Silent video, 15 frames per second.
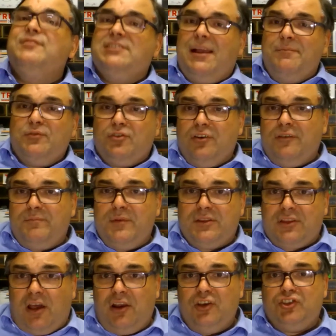some sort of
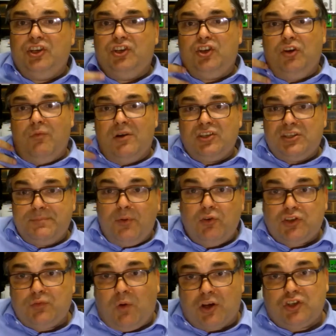mythology, do you want
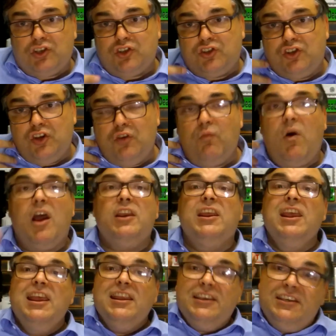sports watches? Do you want
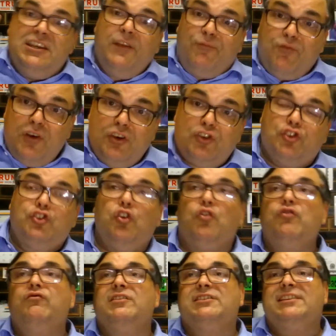different
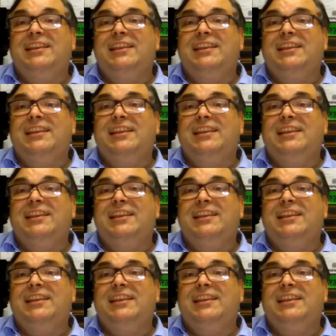genres?